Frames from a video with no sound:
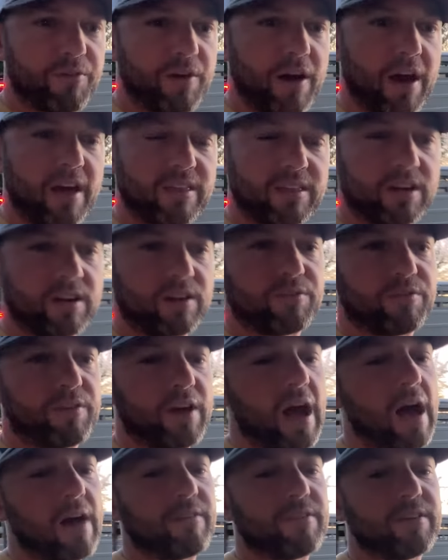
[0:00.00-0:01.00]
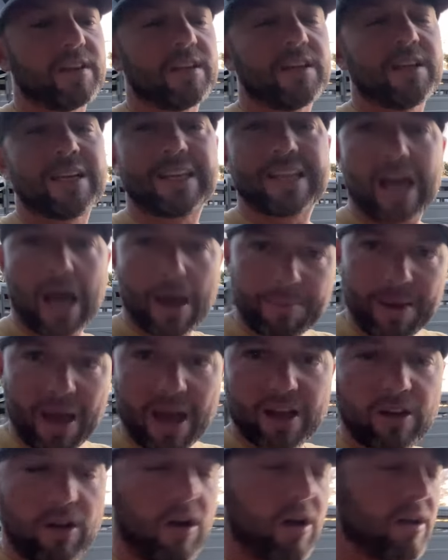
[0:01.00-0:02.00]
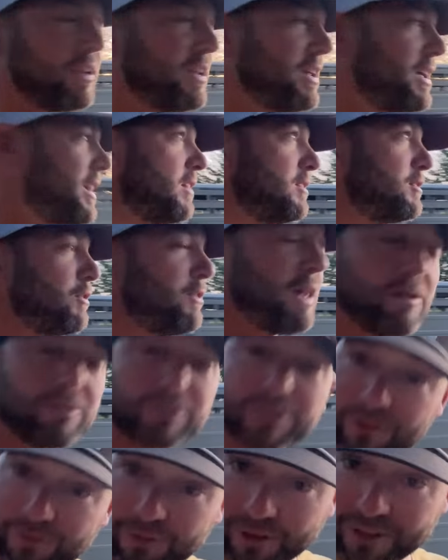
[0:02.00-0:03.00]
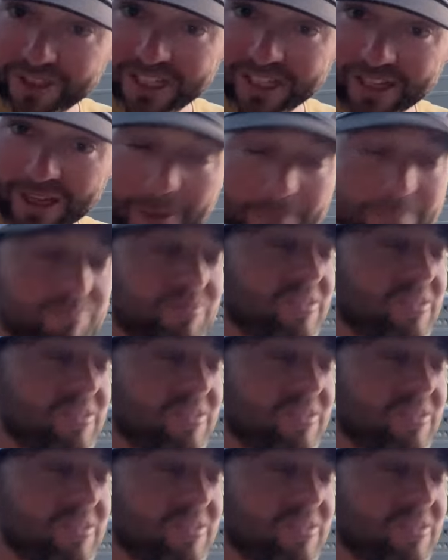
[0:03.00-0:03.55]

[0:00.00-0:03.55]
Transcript: I thirty-five, got back on. So that was the first hiccup.